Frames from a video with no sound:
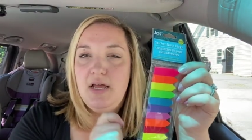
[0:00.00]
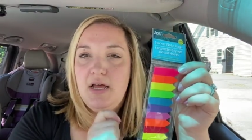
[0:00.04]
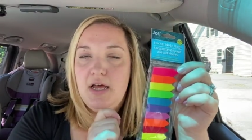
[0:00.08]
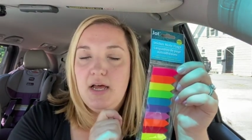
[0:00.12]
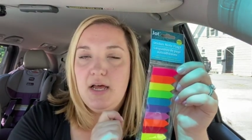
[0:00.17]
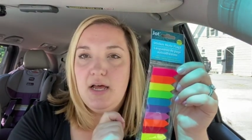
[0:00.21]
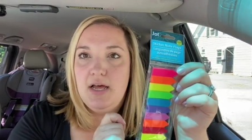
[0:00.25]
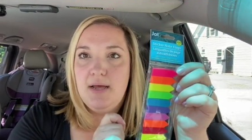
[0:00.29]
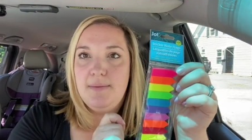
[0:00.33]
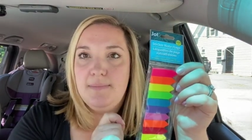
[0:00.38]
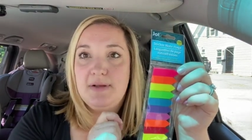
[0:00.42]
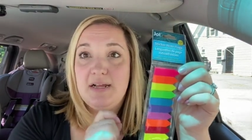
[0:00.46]

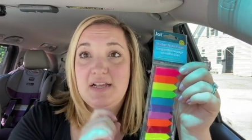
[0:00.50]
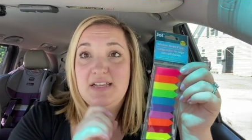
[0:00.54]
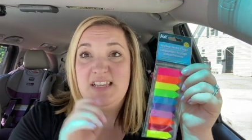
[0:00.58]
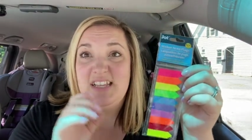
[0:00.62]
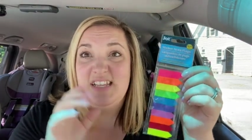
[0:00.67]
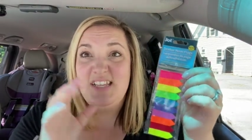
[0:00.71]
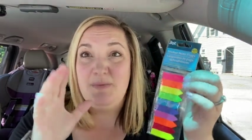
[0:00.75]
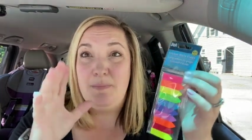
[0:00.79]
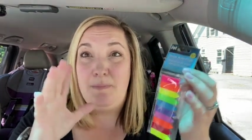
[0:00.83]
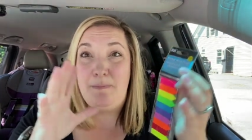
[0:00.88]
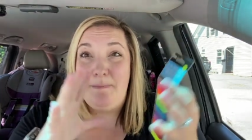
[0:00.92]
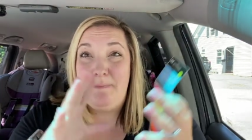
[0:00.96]
because um,
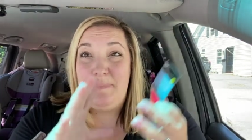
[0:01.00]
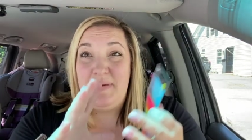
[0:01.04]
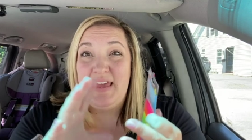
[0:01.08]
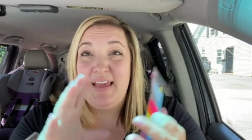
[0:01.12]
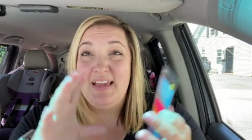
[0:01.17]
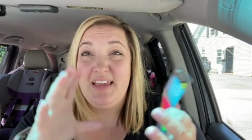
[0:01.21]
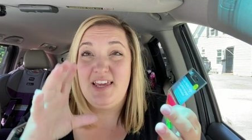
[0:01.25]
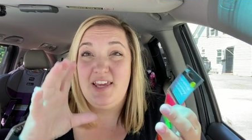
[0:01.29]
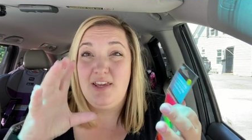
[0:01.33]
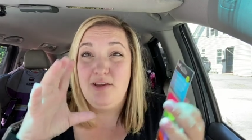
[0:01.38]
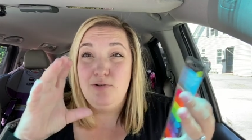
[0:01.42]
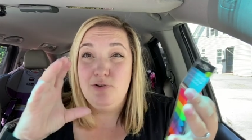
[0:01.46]
it's a
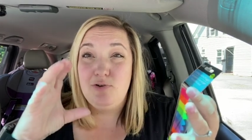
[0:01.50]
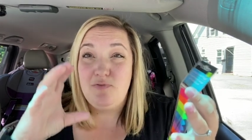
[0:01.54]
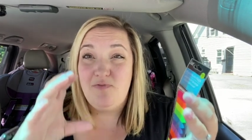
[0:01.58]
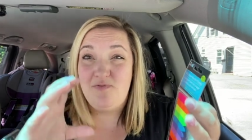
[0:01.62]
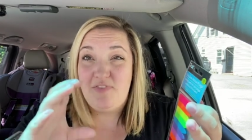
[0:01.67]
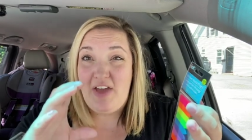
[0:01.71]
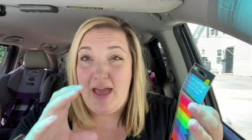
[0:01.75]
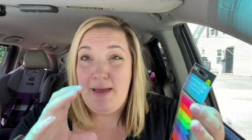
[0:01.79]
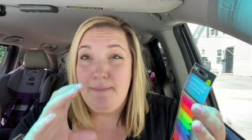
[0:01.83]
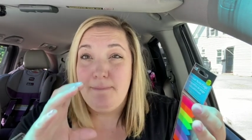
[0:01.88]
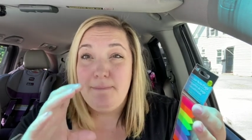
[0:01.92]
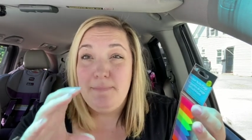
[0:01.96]
big, huge,
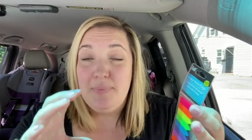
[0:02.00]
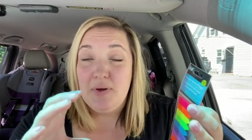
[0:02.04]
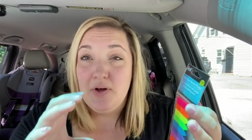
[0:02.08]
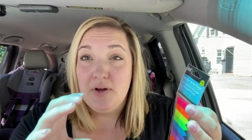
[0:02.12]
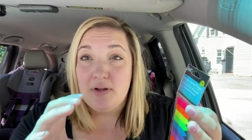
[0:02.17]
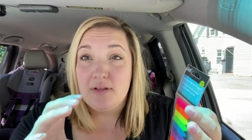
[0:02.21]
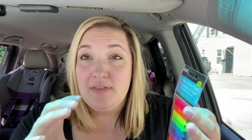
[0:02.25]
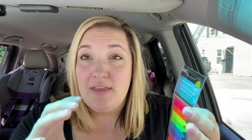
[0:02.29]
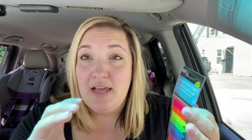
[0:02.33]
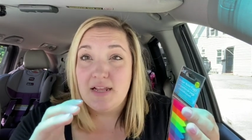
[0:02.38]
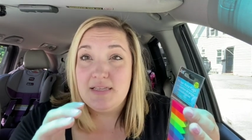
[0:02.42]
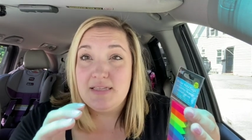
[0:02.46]
fat
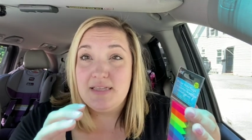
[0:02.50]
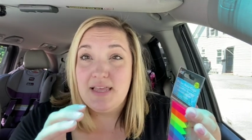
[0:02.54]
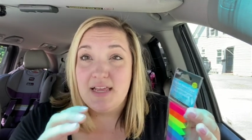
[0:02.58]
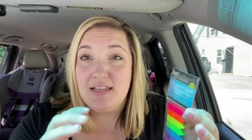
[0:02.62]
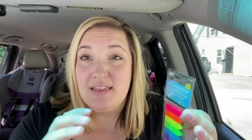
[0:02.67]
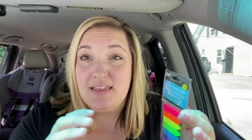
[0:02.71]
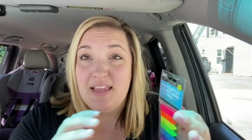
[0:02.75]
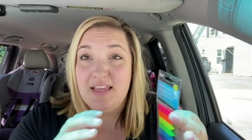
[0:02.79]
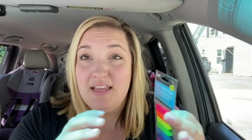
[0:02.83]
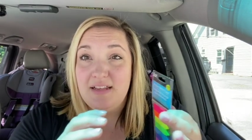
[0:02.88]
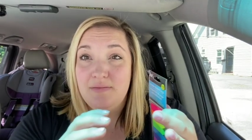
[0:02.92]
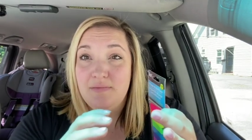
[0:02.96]
book that's
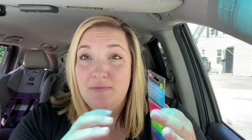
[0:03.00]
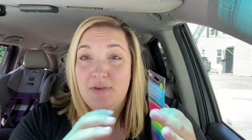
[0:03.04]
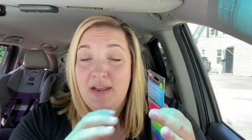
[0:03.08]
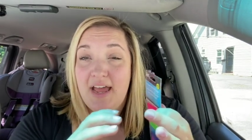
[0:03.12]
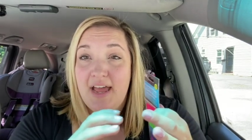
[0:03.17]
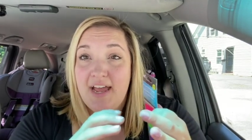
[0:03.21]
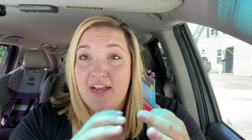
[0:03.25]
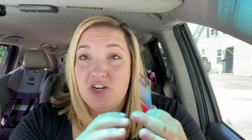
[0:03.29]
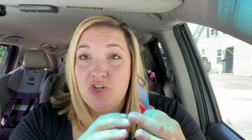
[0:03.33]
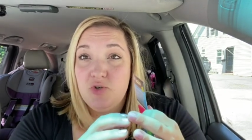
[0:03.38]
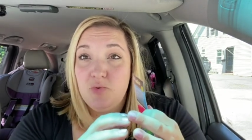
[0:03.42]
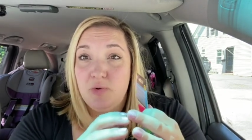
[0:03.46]
like the
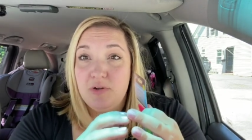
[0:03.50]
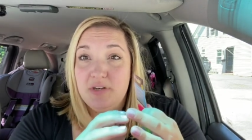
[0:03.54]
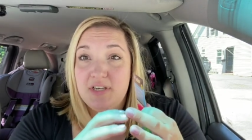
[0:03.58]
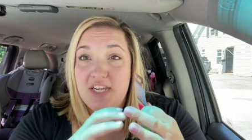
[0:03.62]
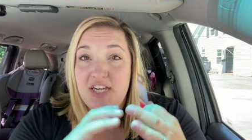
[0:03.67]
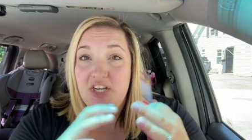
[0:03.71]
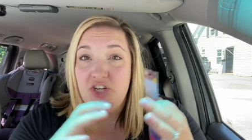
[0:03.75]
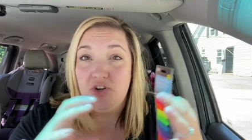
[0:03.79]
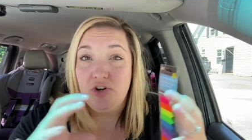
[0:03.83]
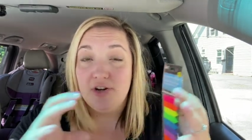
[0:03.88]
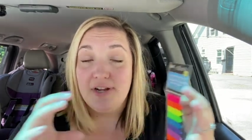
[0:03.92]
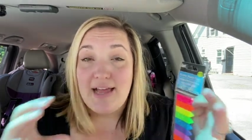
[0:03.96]
actual
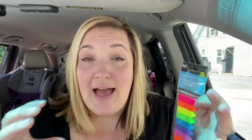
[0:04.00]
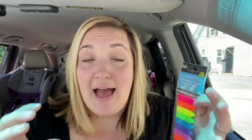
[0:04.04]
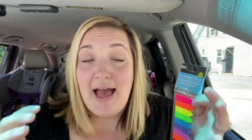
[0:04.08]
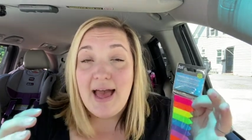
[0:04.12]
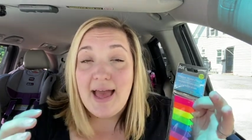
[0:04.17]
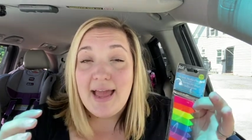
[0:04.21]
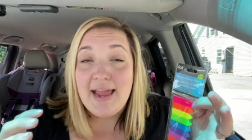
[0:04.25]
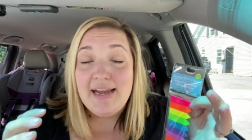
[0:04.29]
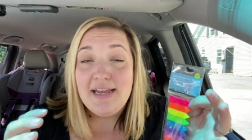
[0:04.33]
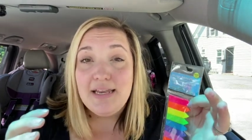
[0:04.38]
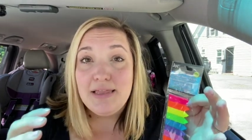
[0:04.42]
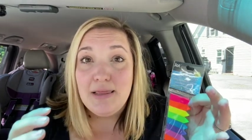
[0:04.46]
teacher
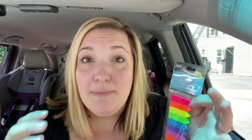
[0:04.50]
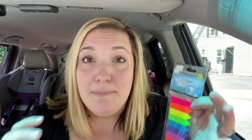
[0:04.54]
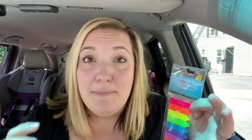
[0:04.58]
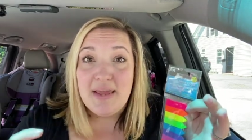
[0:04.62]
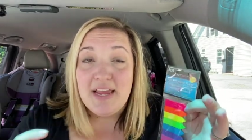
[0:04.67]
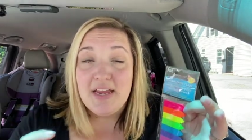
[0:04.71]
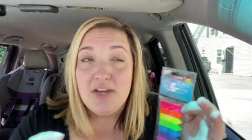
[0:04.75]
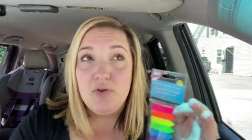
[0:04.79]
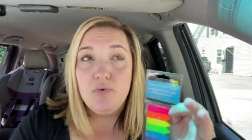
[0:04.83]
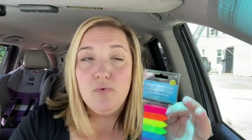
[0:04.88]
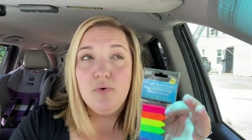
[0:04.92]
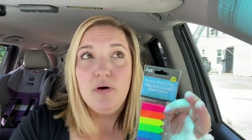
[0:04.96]
guide, the
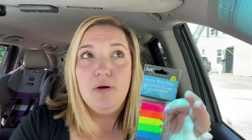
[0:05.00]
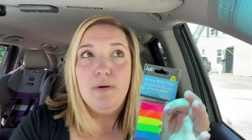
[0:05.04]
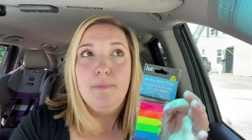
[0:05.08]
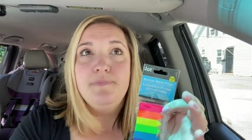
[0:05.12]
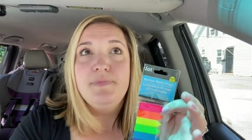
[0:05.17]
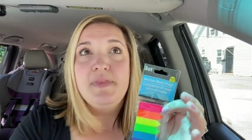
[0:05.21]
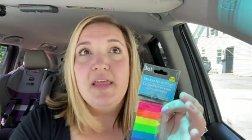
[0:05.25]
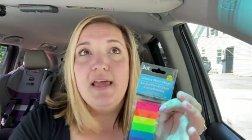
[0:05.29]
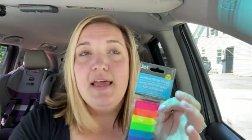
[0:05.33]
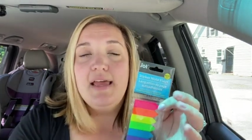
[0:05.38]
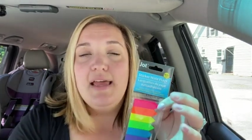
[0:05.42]
manual.